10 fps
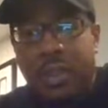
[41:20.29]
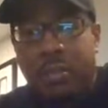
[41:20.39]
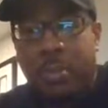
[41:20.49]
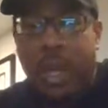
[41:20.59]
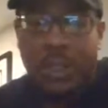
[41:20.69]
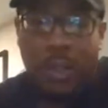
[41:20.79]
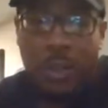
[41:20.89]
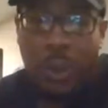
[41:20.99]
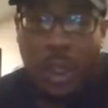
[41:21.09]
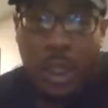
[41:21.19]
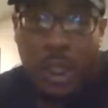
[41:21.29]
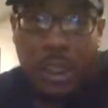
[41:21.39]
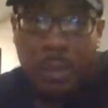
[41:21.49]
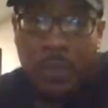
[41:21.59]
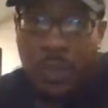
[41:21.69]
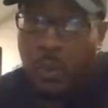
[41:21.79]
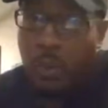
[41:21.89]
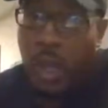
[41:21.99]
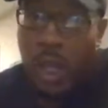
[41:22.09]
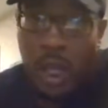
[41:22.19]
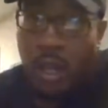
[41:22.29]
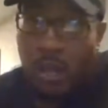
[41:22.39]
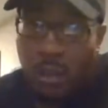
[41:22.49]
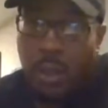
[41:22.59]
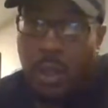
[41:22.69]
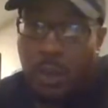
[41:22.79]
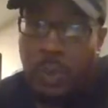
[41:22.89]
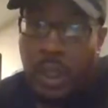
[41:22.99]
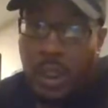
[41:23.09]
Mind y'all, Queen Elizabeth is way older than what